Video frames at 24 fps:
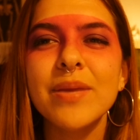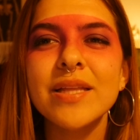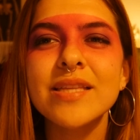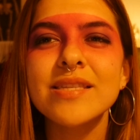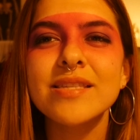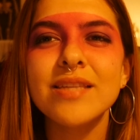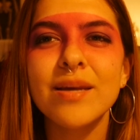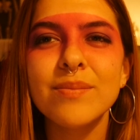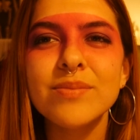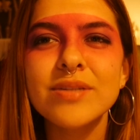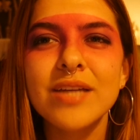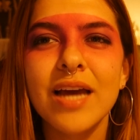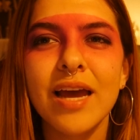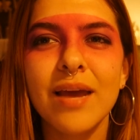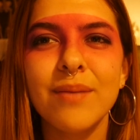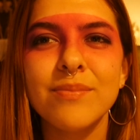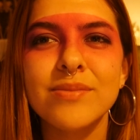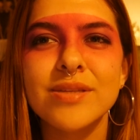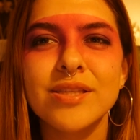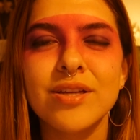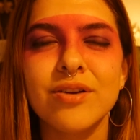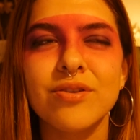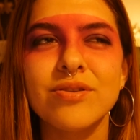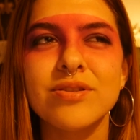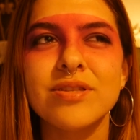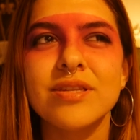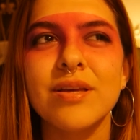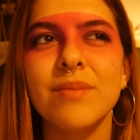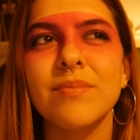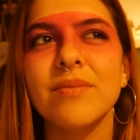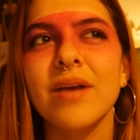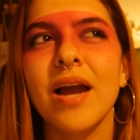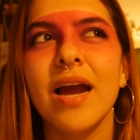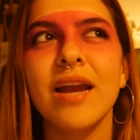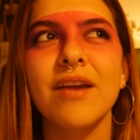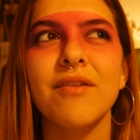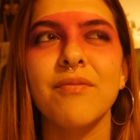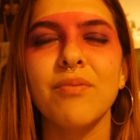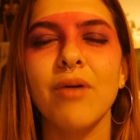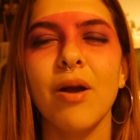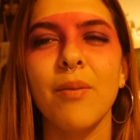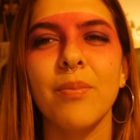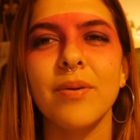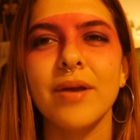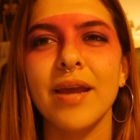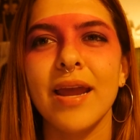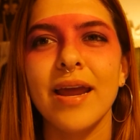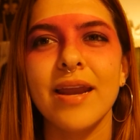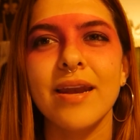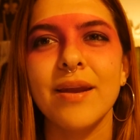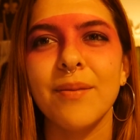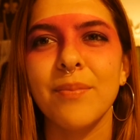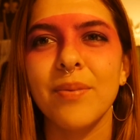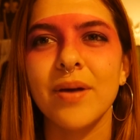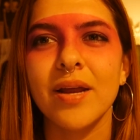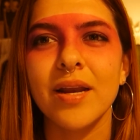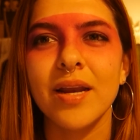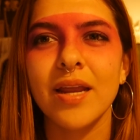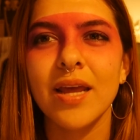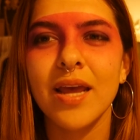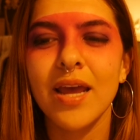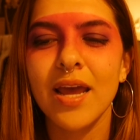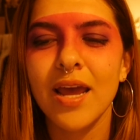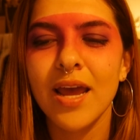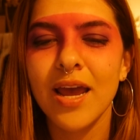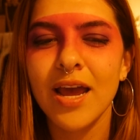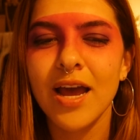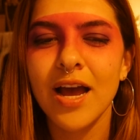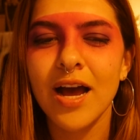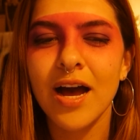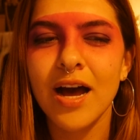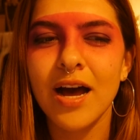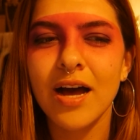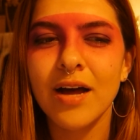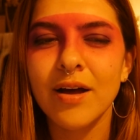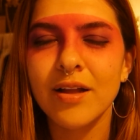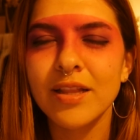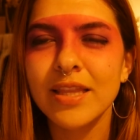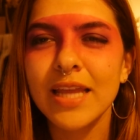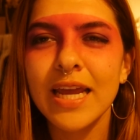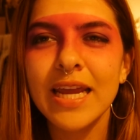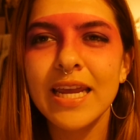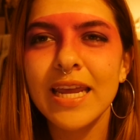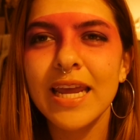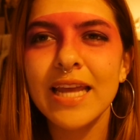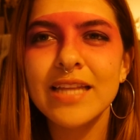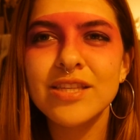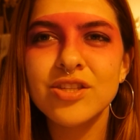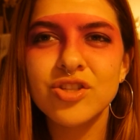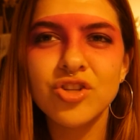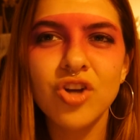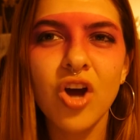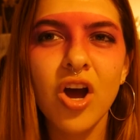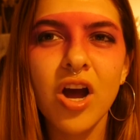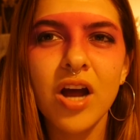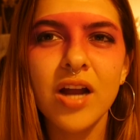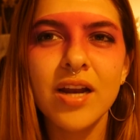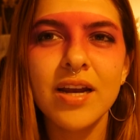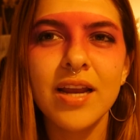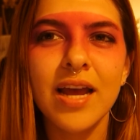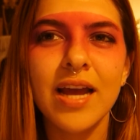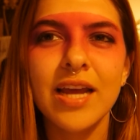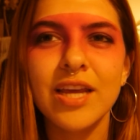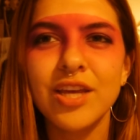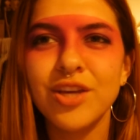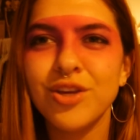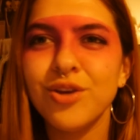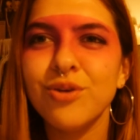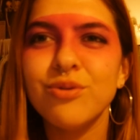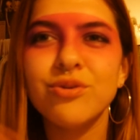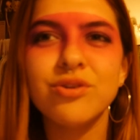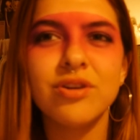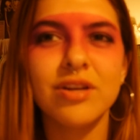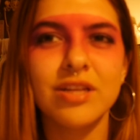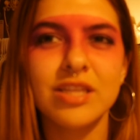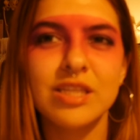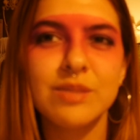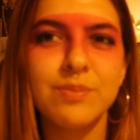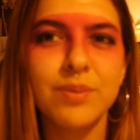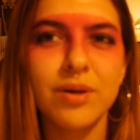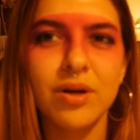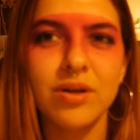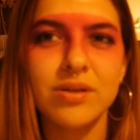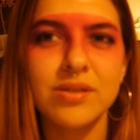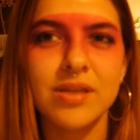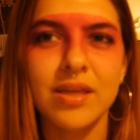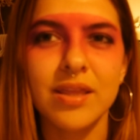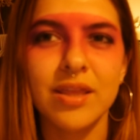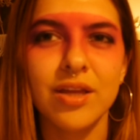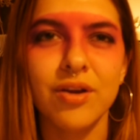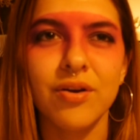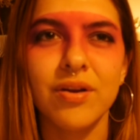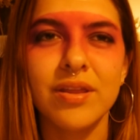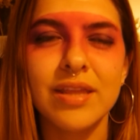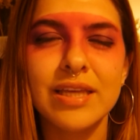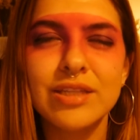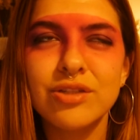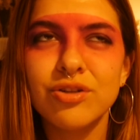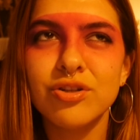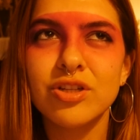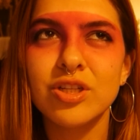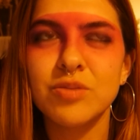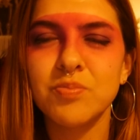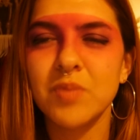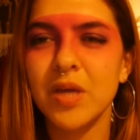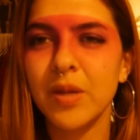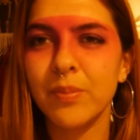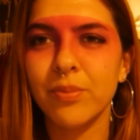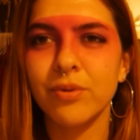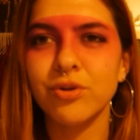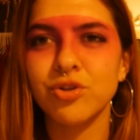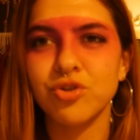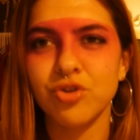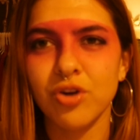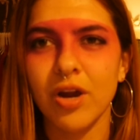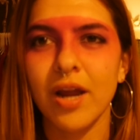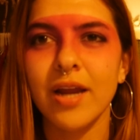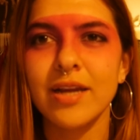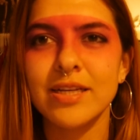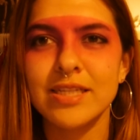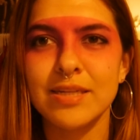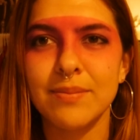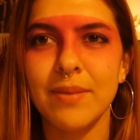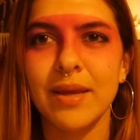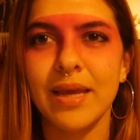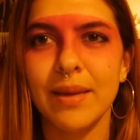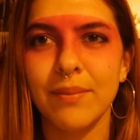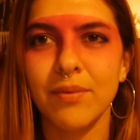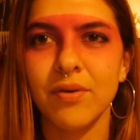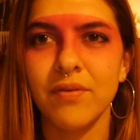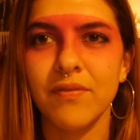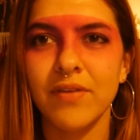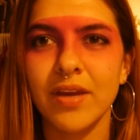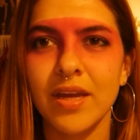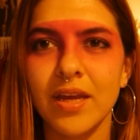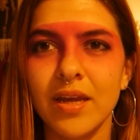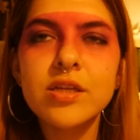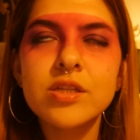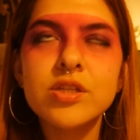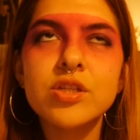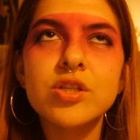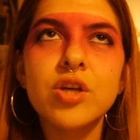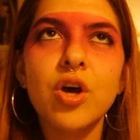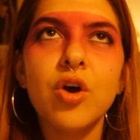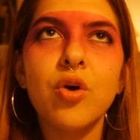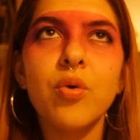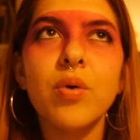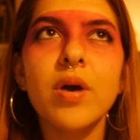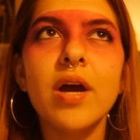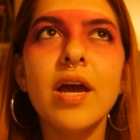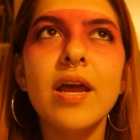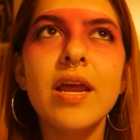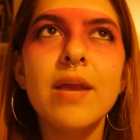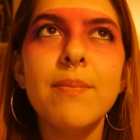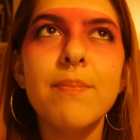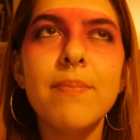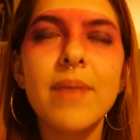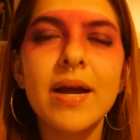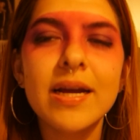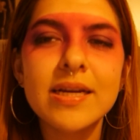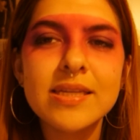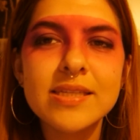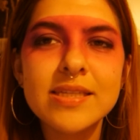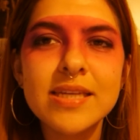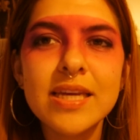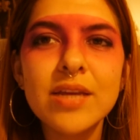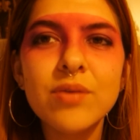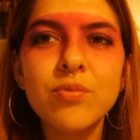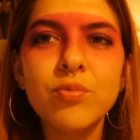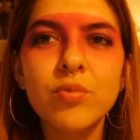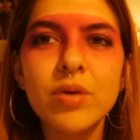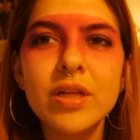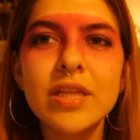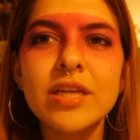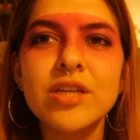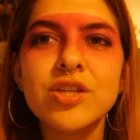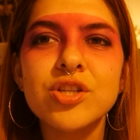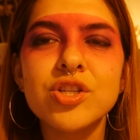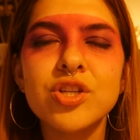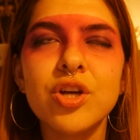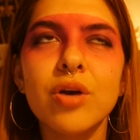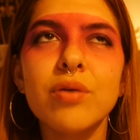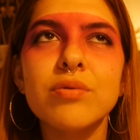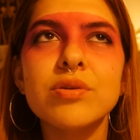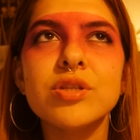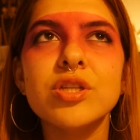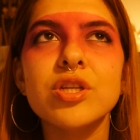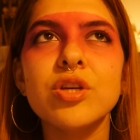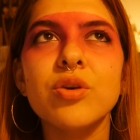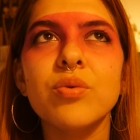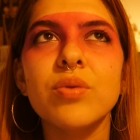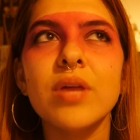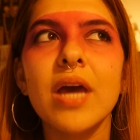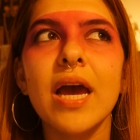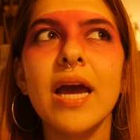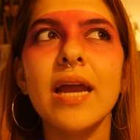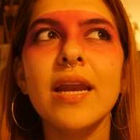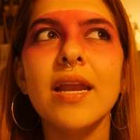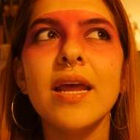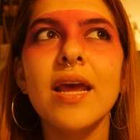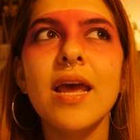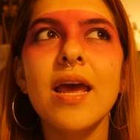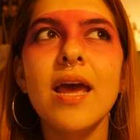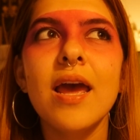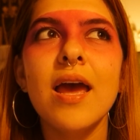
mean, sometimes there's some kind of propaganda, but like, it's not a huge conspiracy theory. These are just people trying to make a movie. So Maxine really shows you that